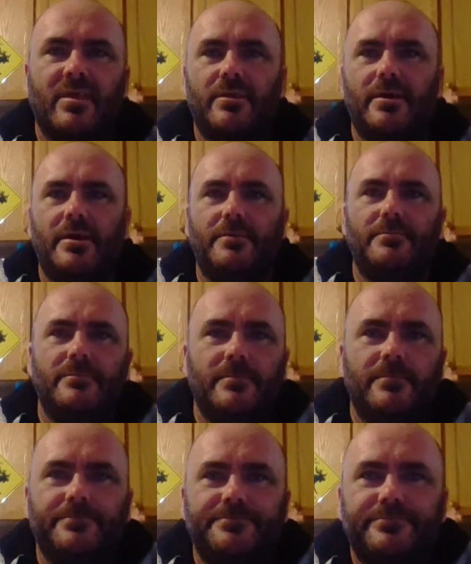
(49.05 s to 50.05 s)
Yeah.
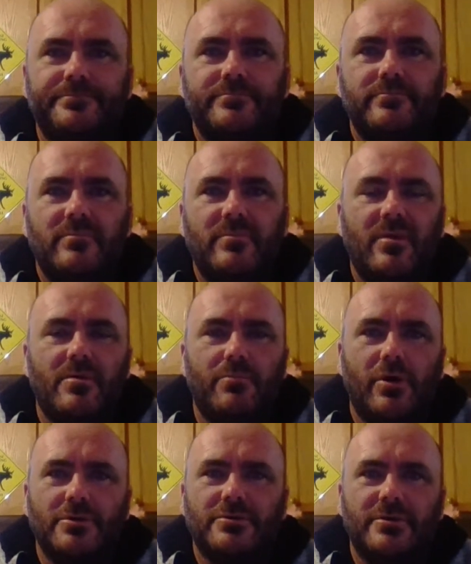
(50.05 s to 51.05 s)

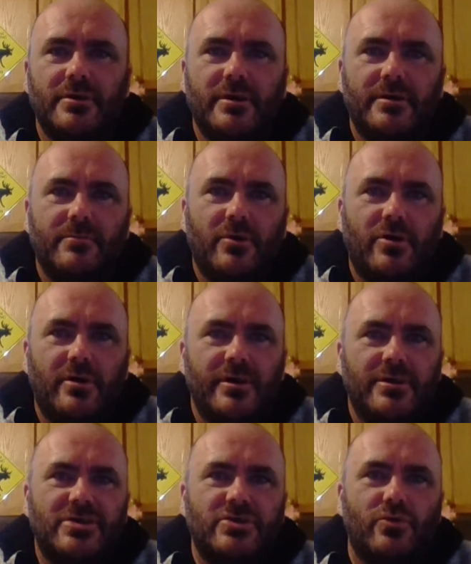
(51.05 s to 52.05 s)
But
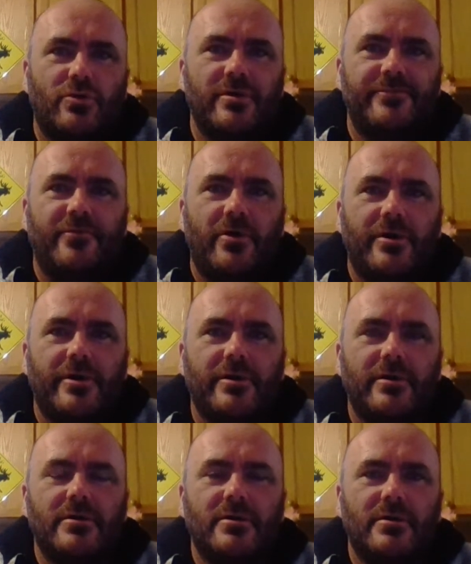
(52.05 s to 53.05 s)
my Storyfire
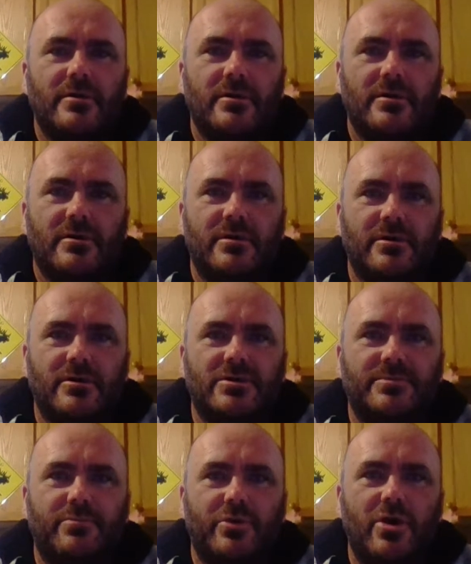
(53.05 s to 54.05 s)

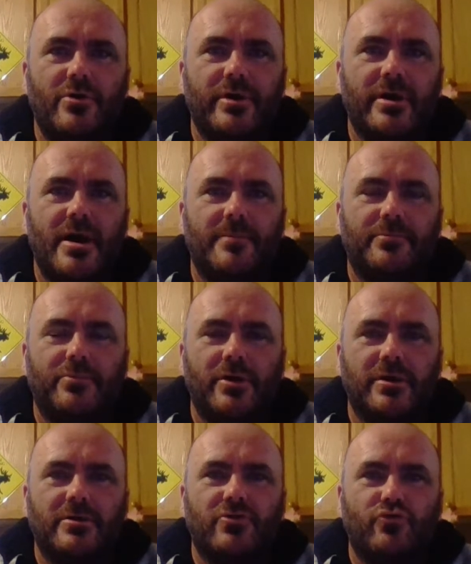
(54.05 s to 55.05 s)
is blowing up
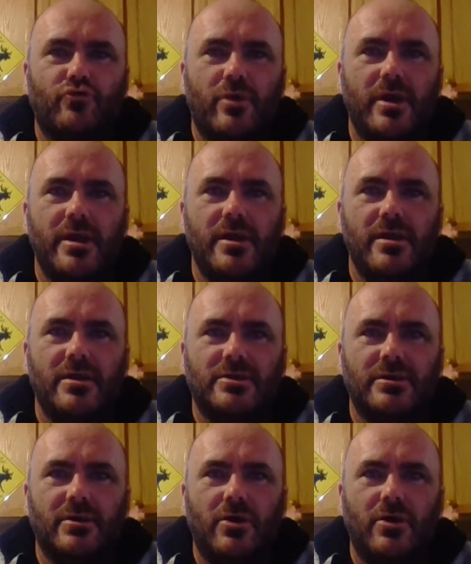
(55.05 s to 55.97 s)
like crazy.